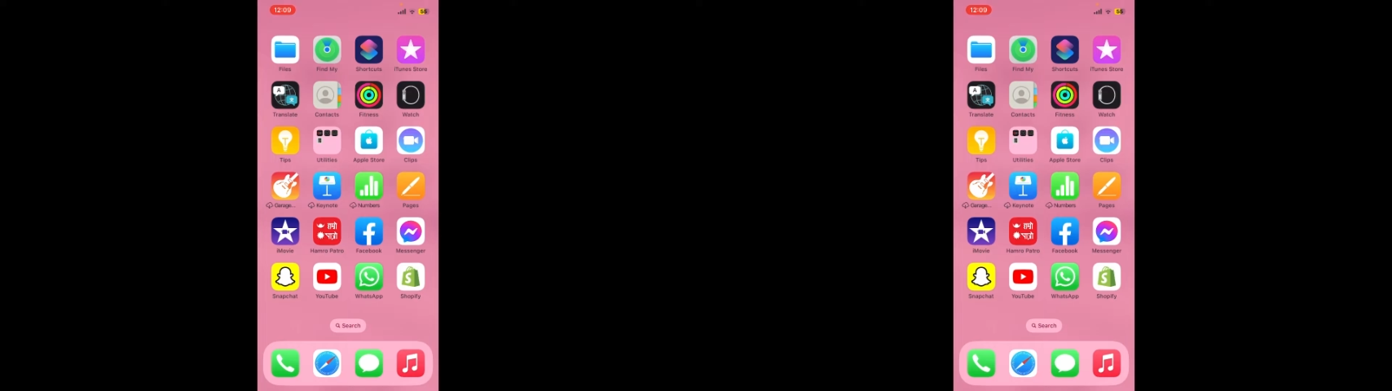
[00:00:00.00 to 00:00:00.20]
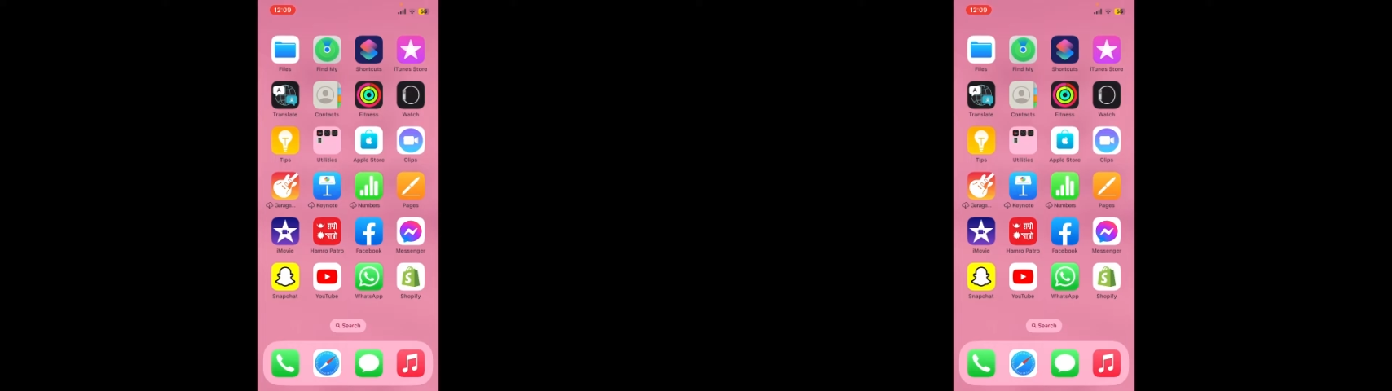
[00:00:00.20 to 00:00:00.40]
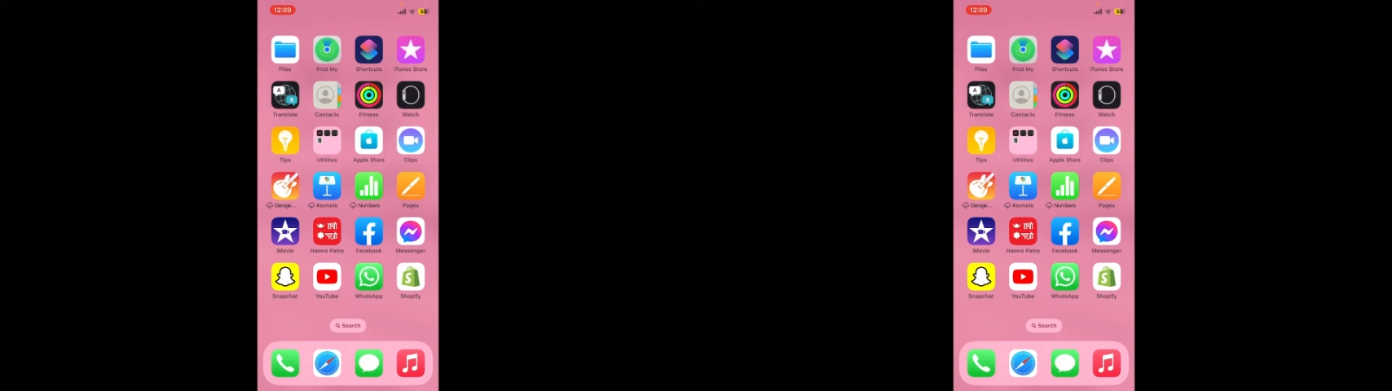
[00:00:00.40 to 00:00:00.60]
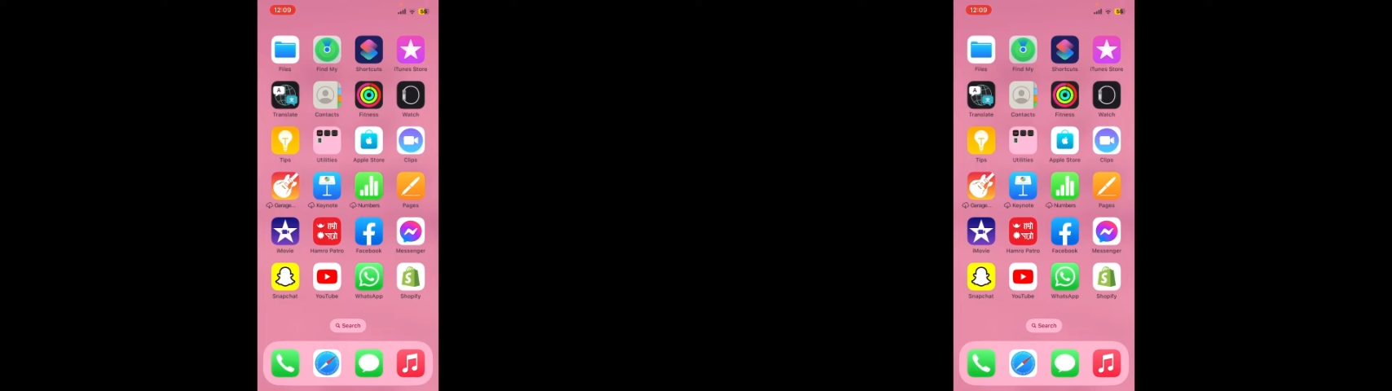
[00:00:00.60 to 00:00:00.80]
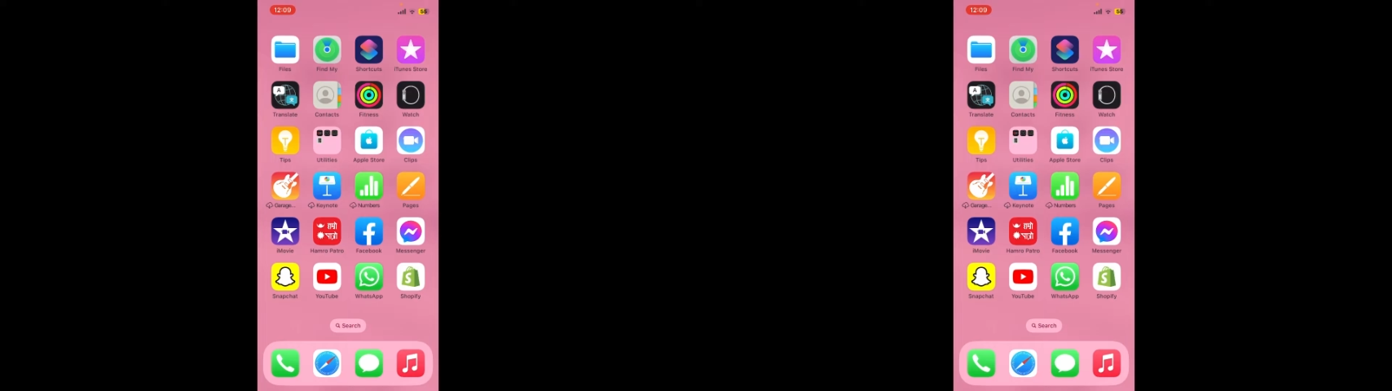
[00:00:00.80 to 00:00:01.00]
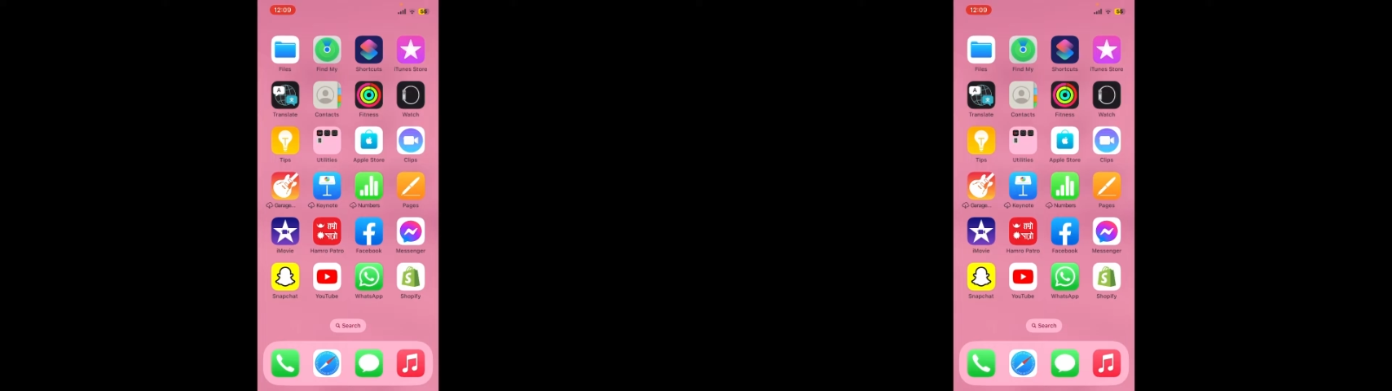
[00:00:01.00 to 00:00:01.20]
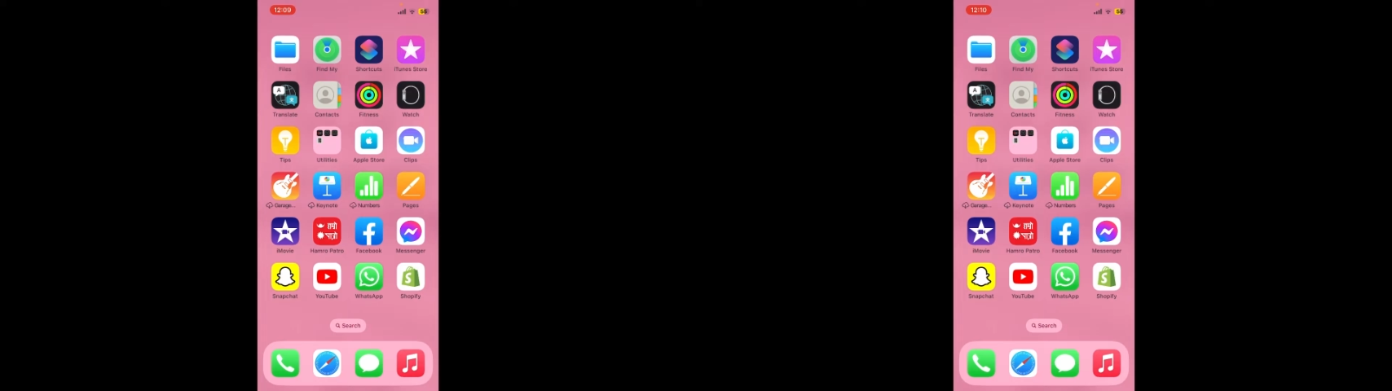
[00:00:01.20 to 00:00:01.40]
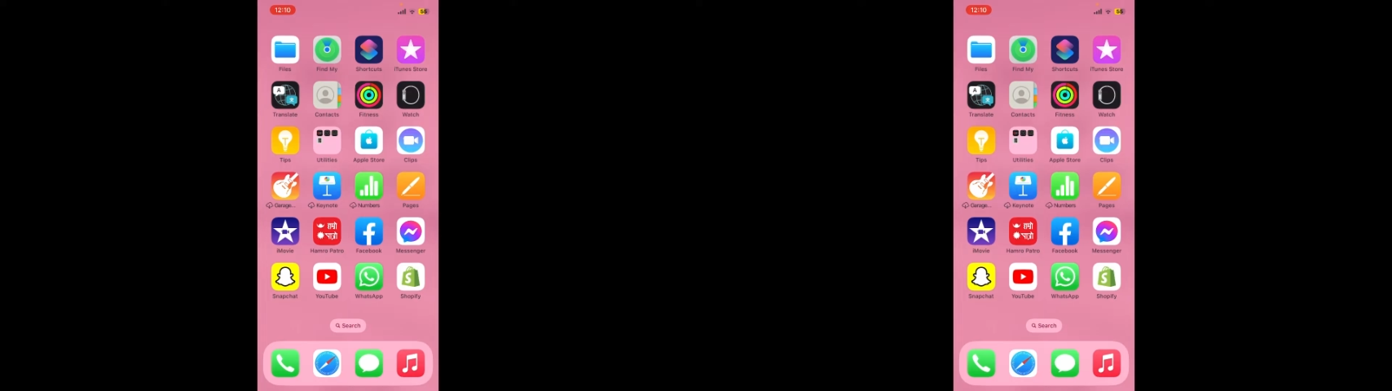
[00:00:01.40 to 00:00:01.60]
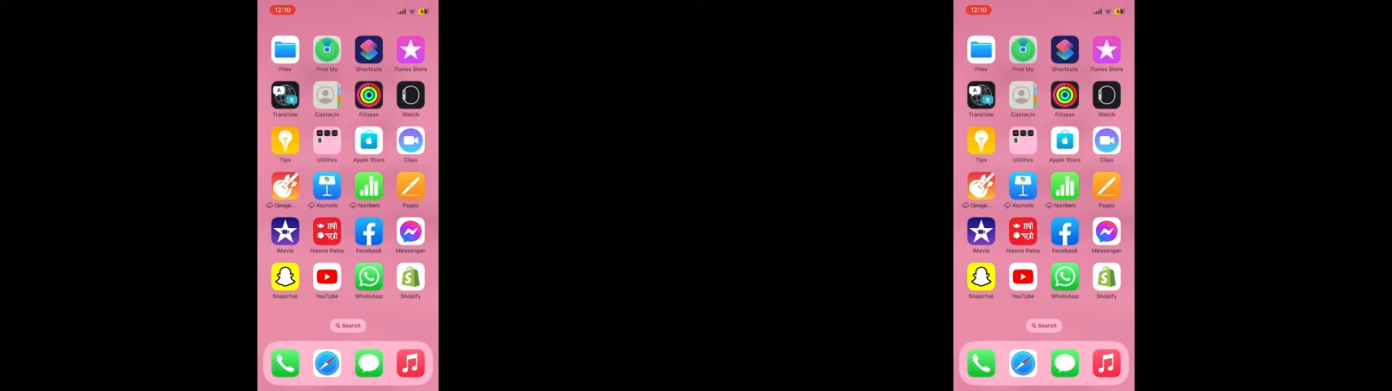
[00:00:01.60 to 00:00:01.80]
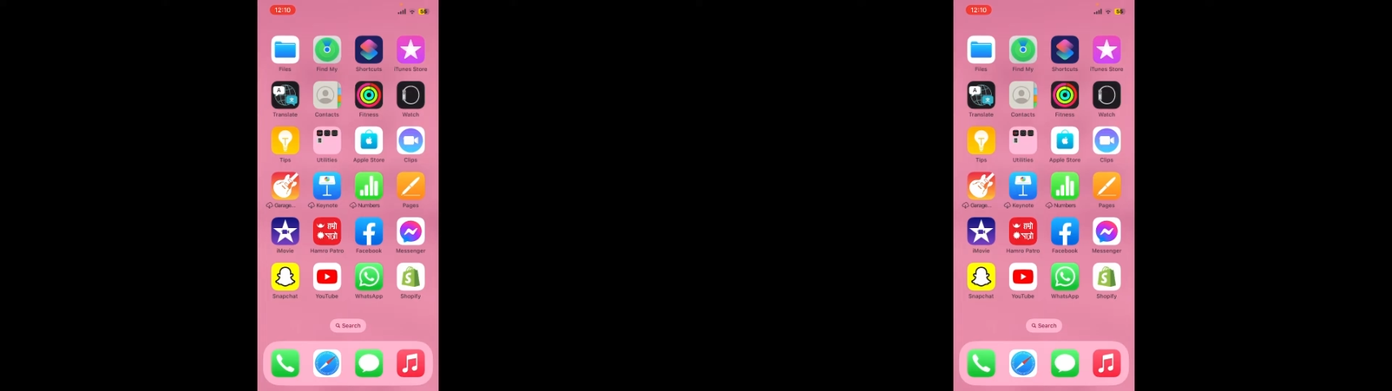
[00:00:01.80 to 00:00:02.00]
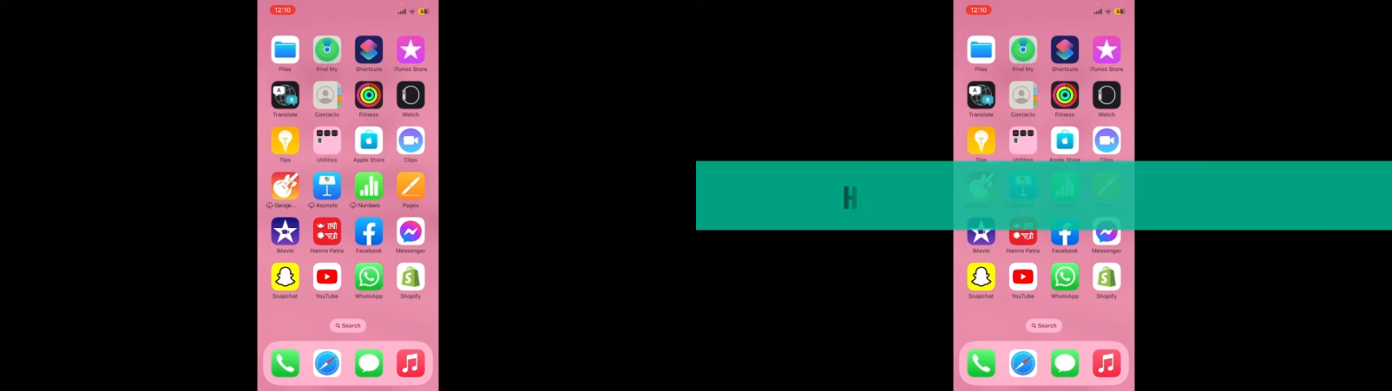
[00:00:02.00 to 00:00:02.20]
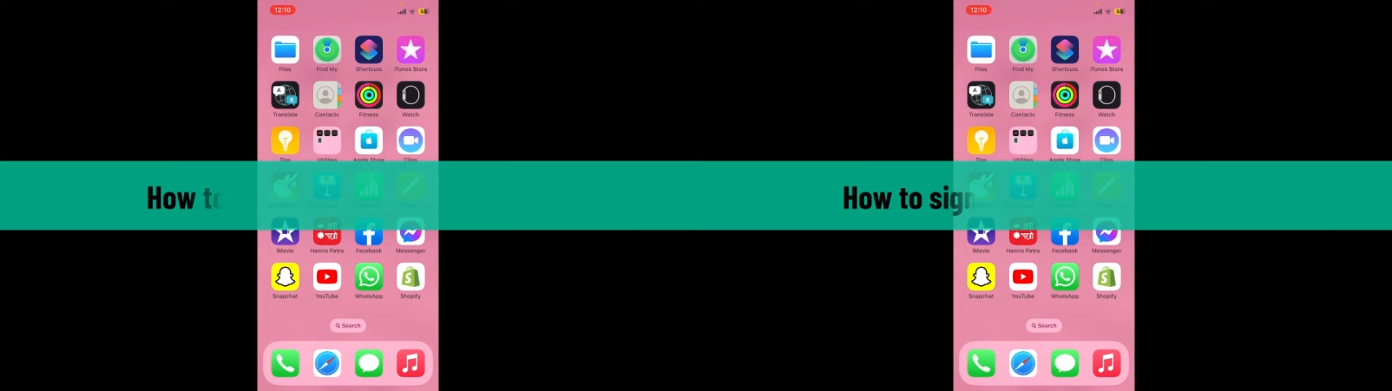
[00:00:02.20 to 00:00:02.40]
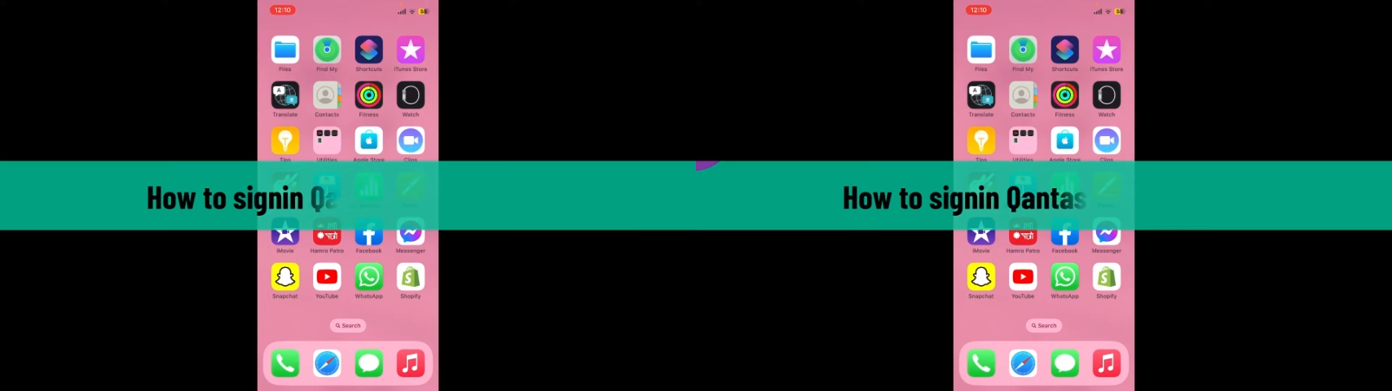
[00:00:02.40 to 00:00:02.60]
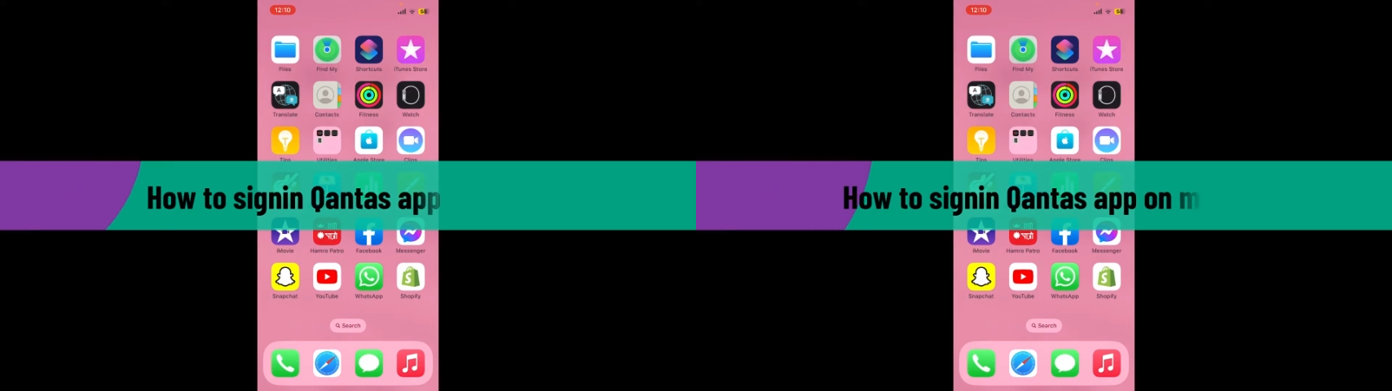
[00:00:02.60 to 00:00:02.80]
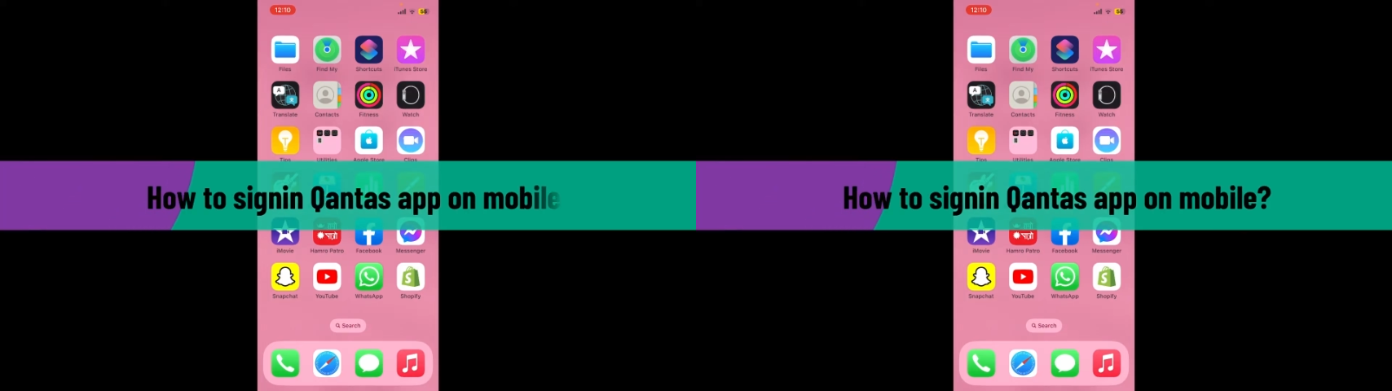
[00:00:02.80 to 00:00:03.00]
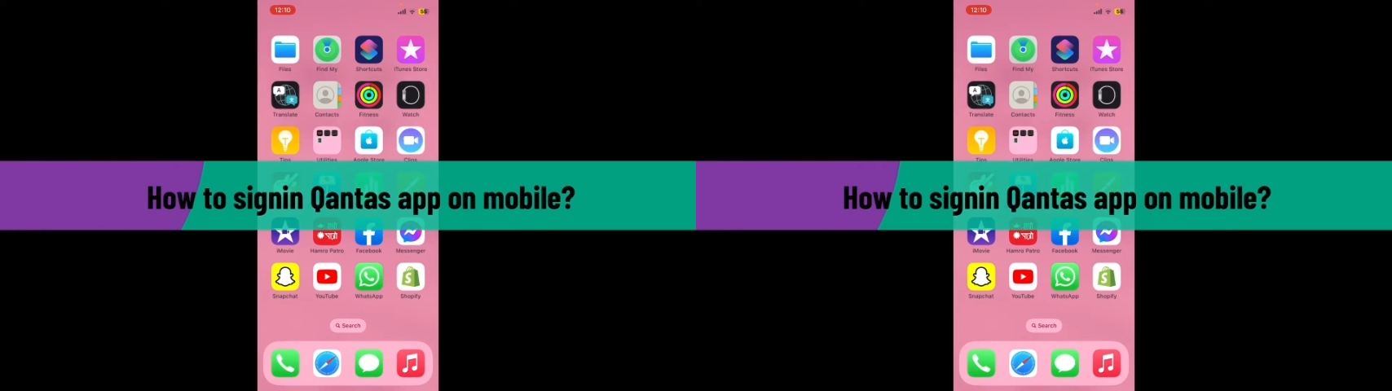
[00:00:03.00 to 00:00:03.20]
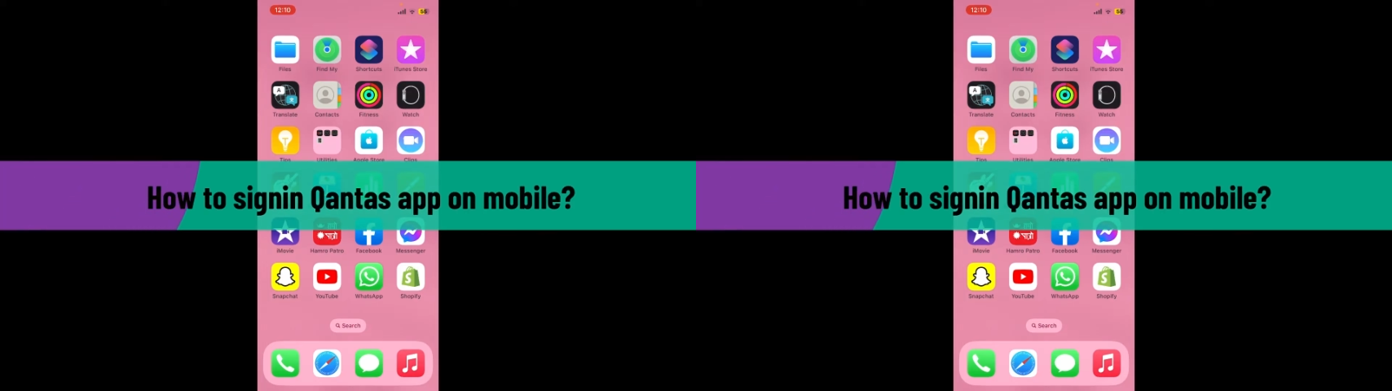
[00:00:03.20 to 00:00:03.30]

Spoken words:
(no speaker visible)